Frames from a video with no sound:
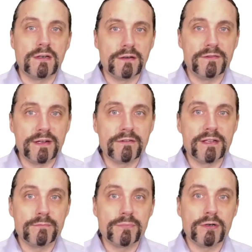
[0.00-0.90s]
are very
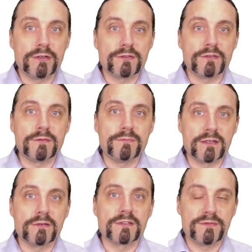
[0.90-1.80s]
important
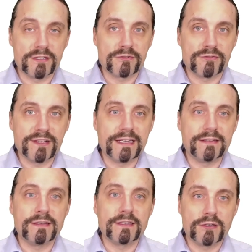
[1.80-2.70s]
because we are
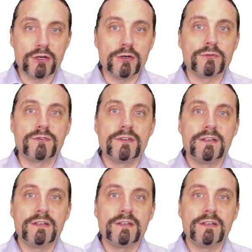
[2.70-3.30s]
creating code